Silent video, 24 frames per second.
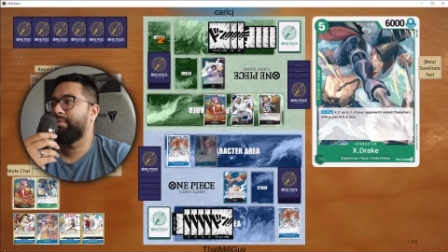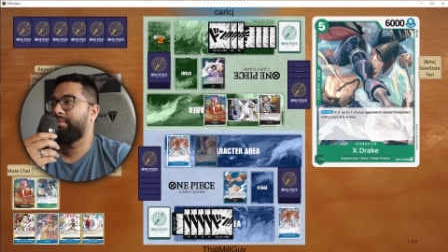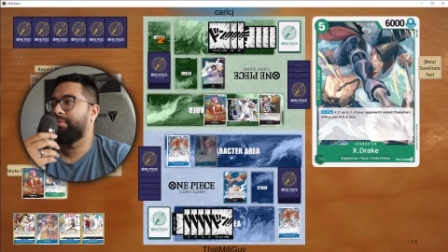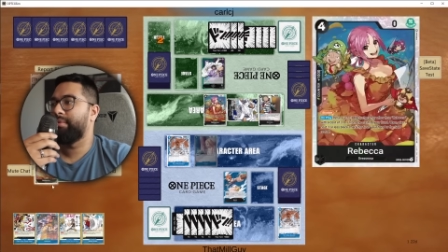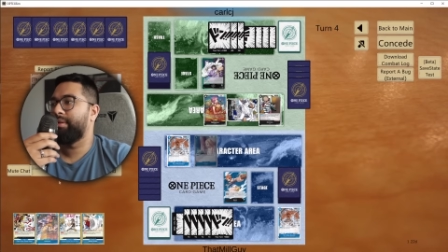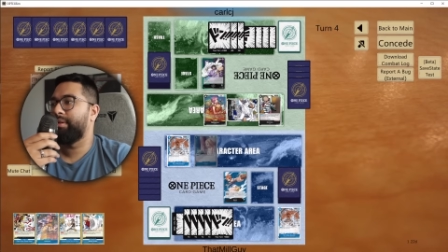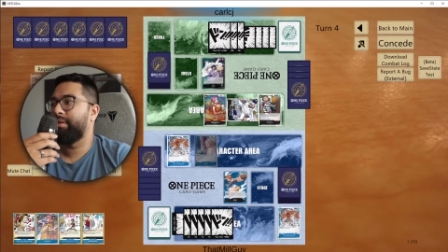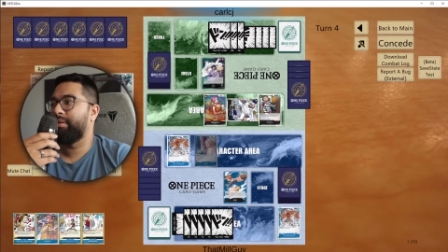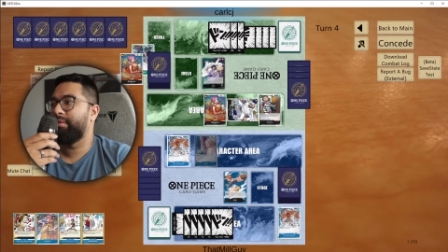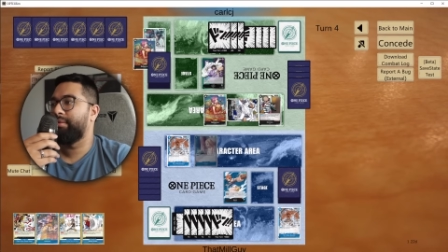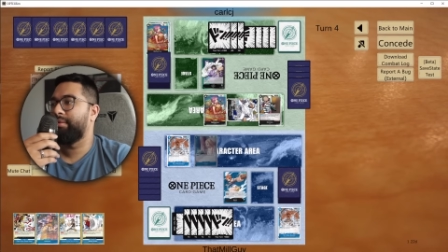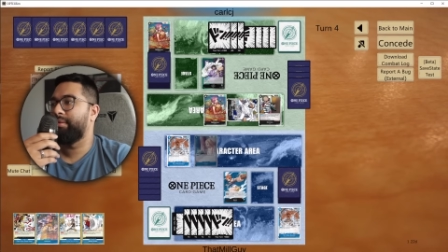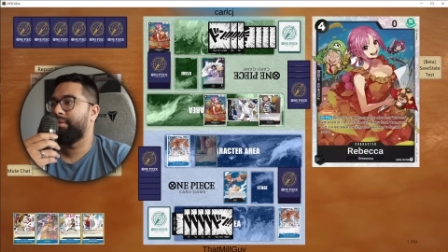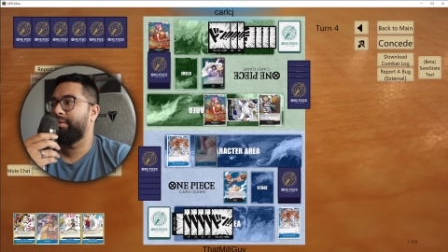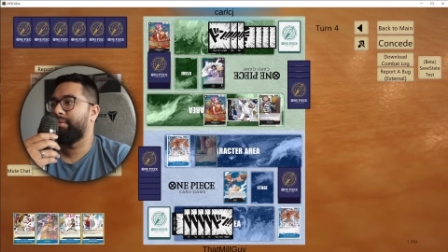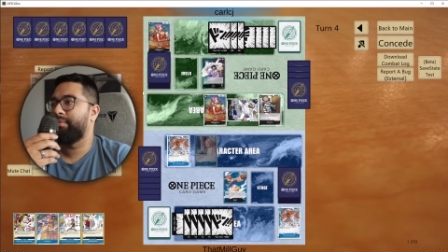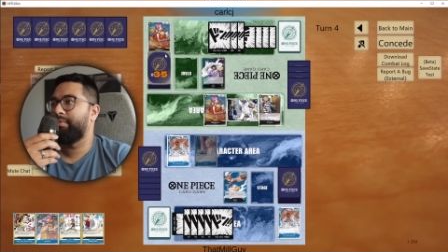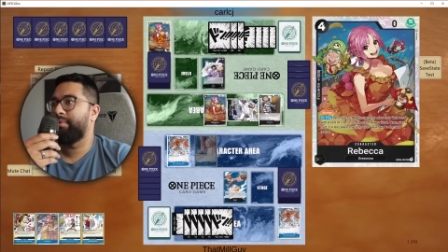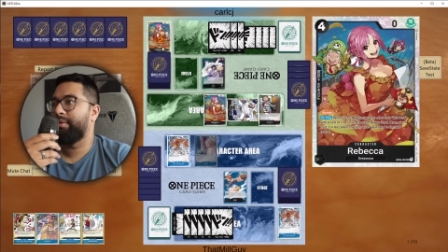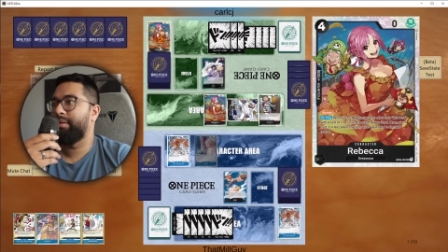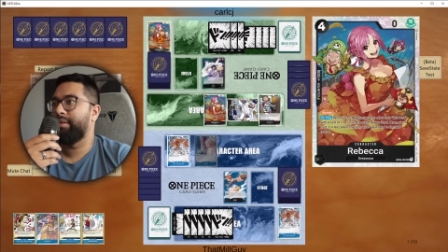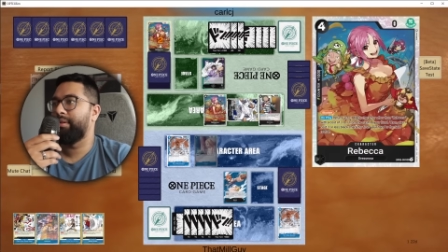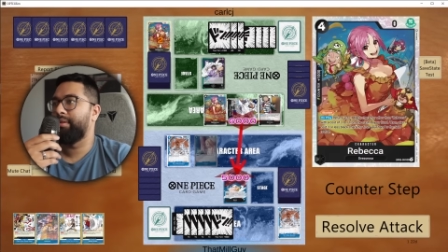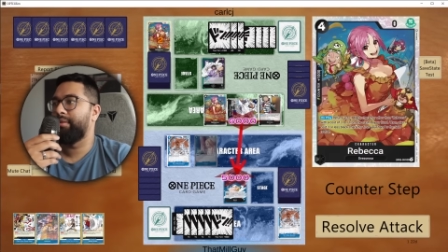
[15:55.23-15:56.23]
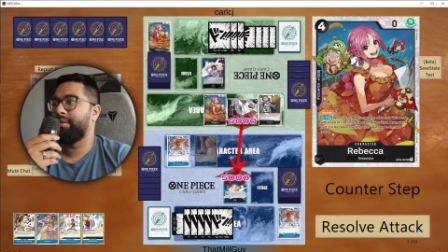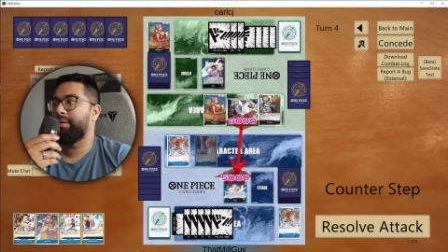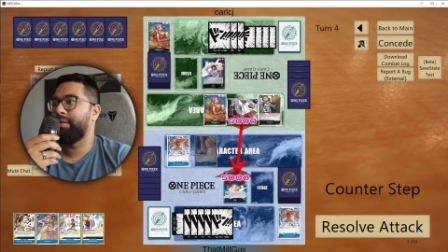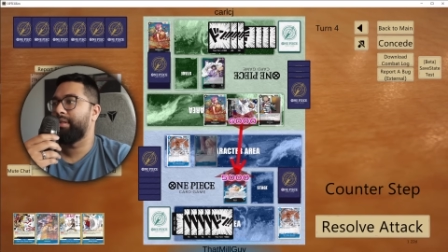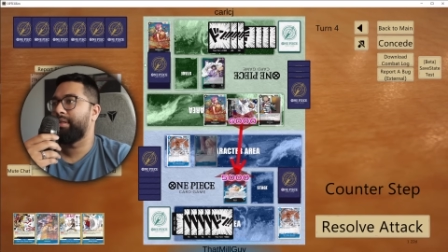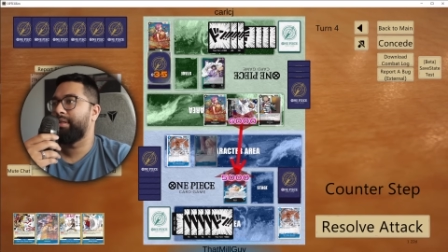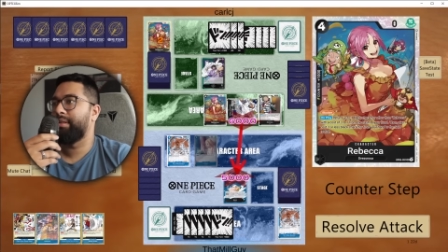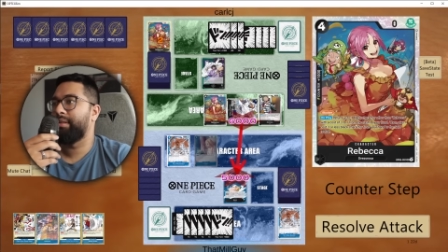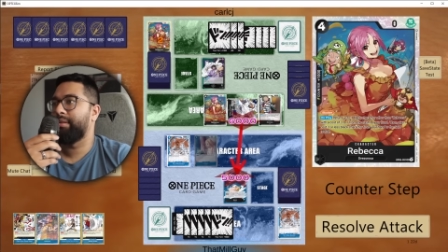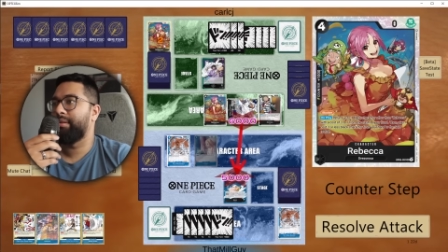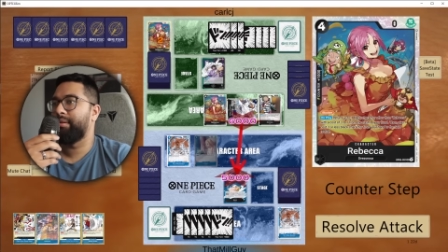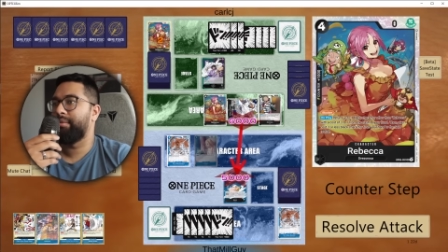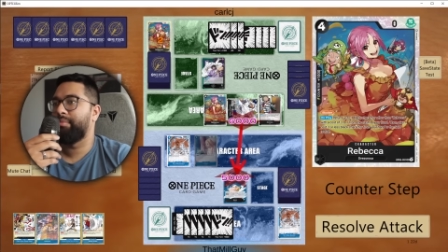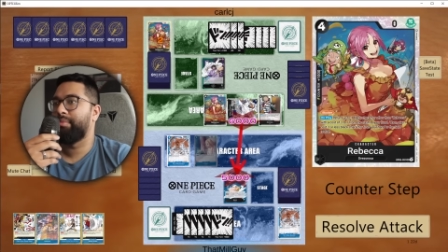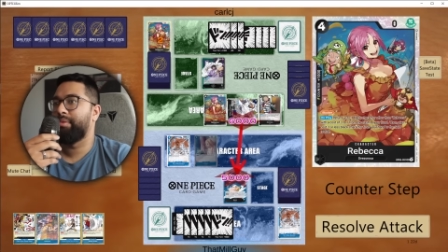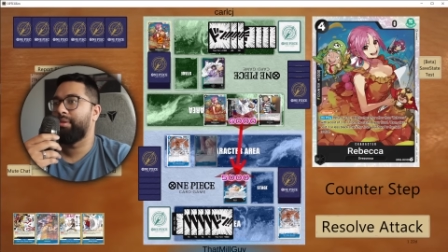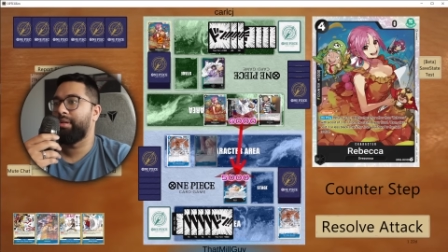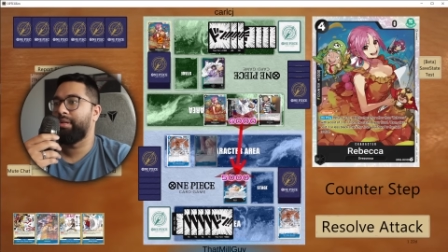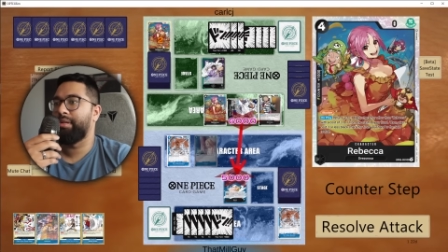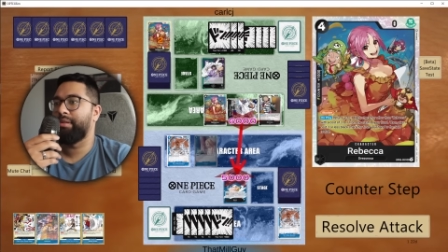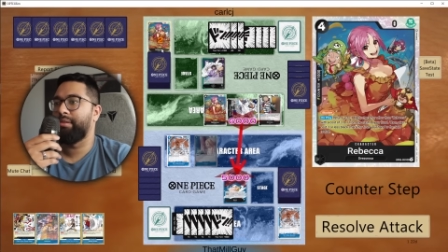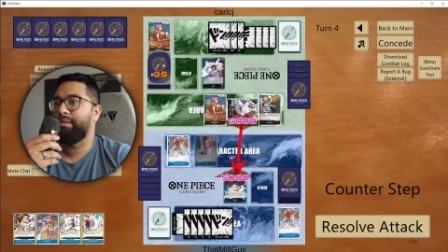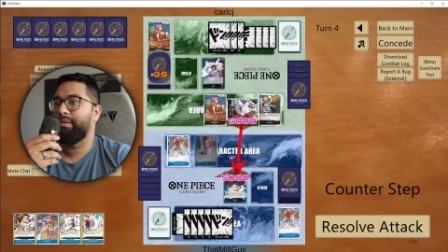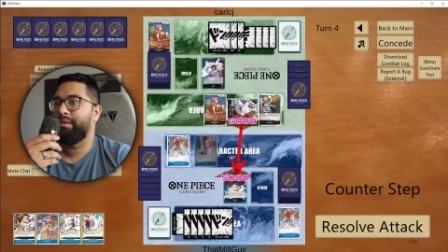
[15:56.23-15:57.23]
What are you? What are you doing? You
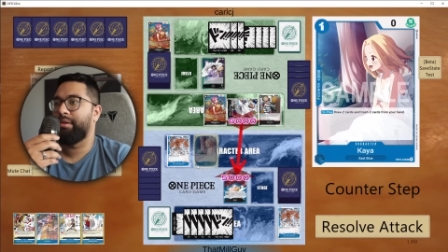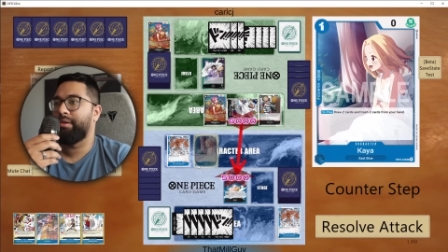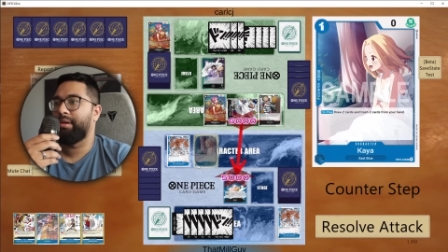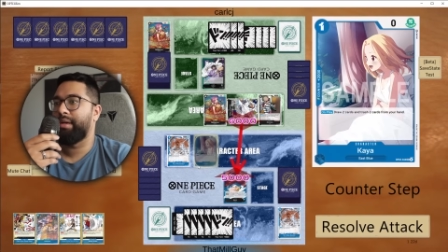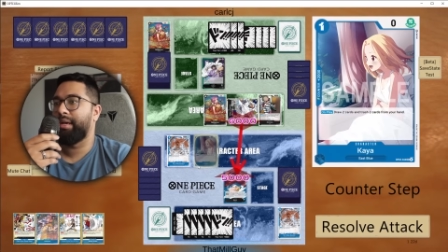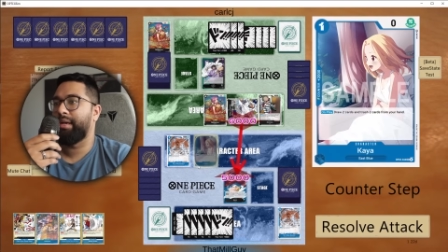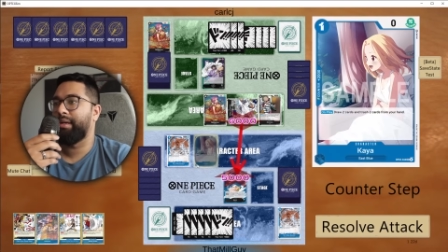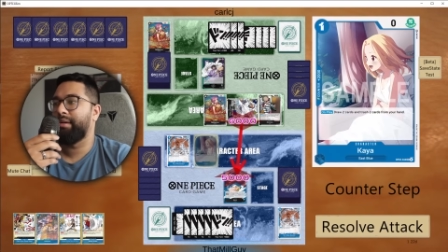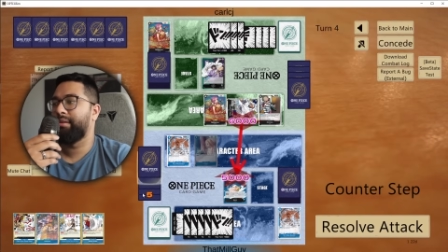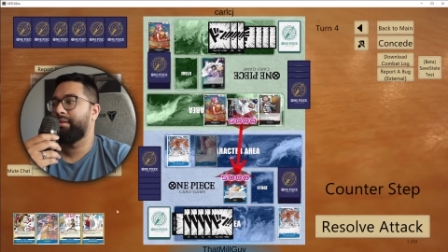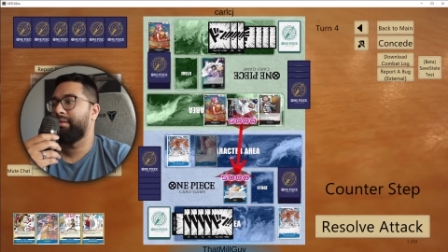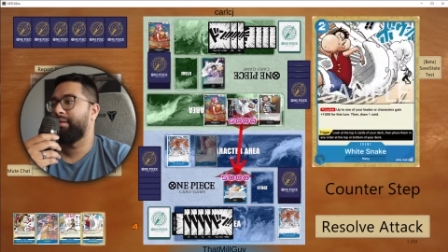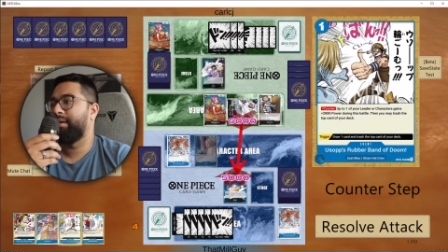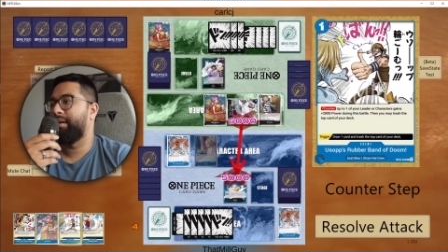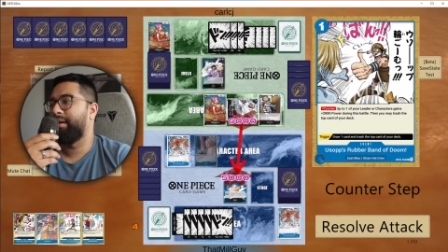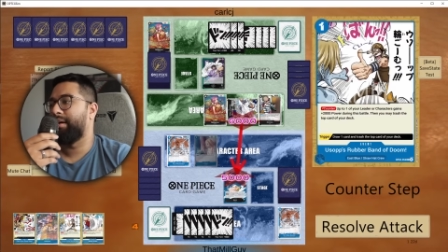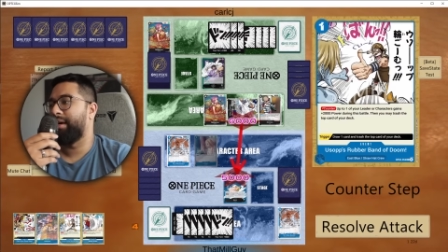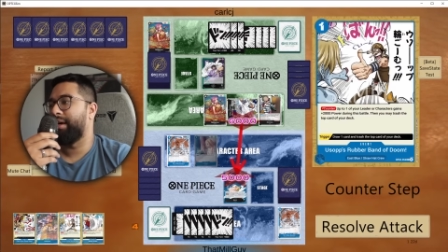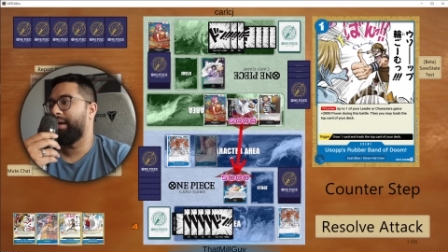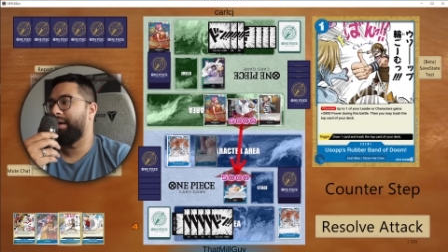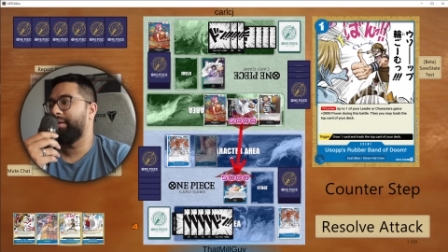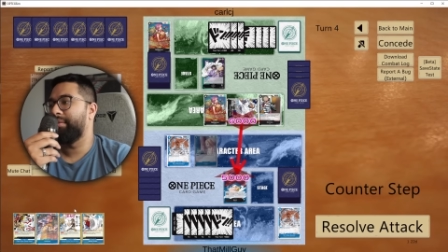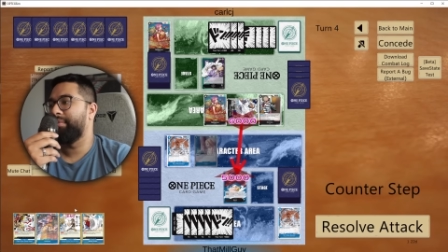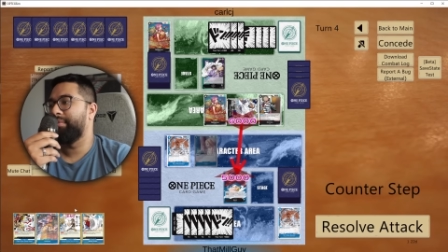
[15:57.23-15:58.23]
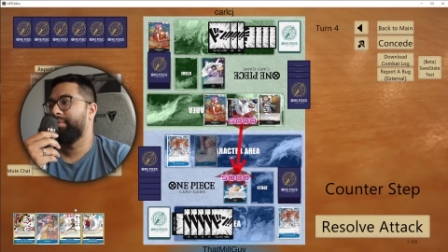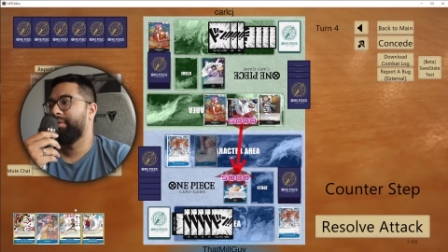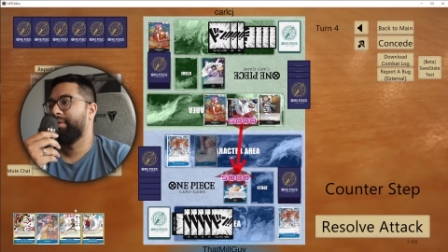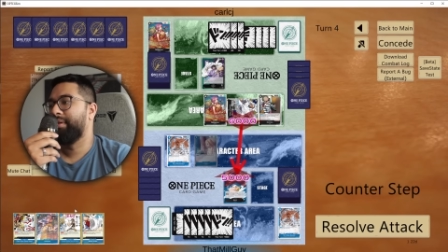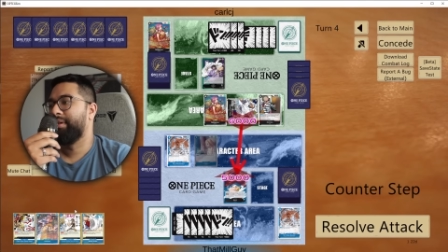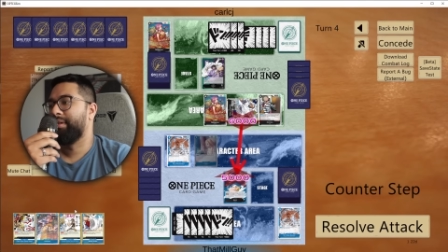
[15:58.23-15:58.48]
deployed. Okay. All right.